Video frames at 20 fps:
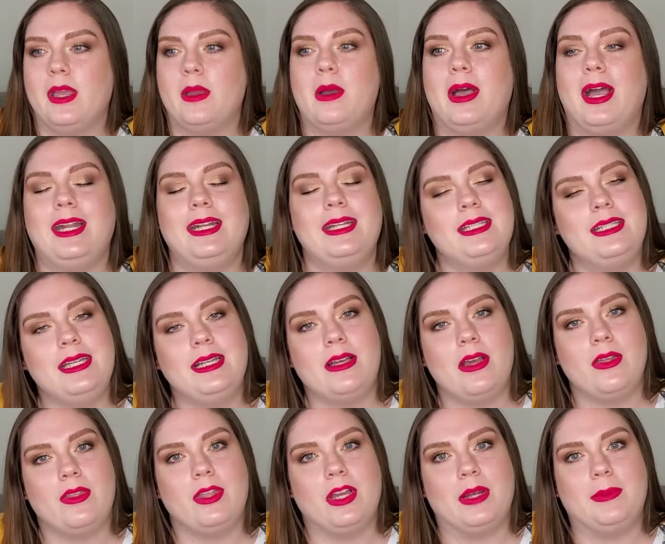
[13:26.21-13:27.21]
didn't seek
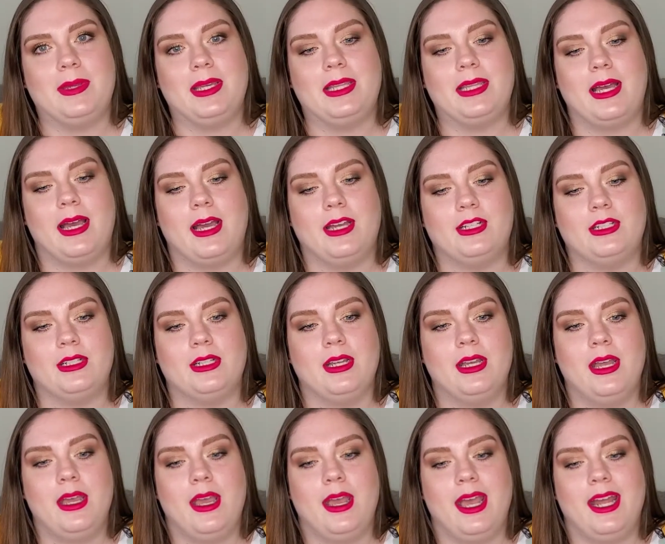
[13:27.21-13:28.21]
out therapy then,
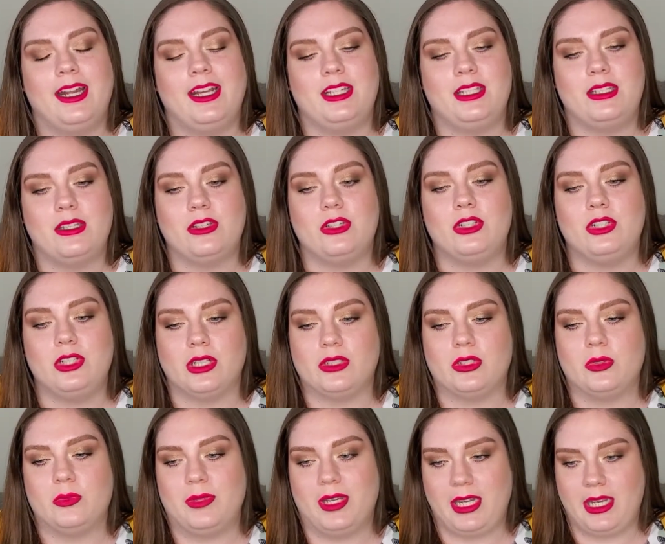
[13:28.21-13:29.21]
and I still struggled
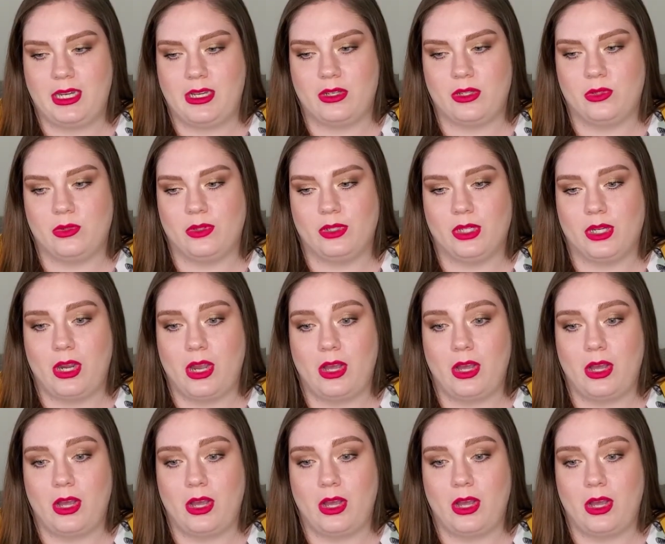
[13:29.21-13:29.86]
with my eating disorder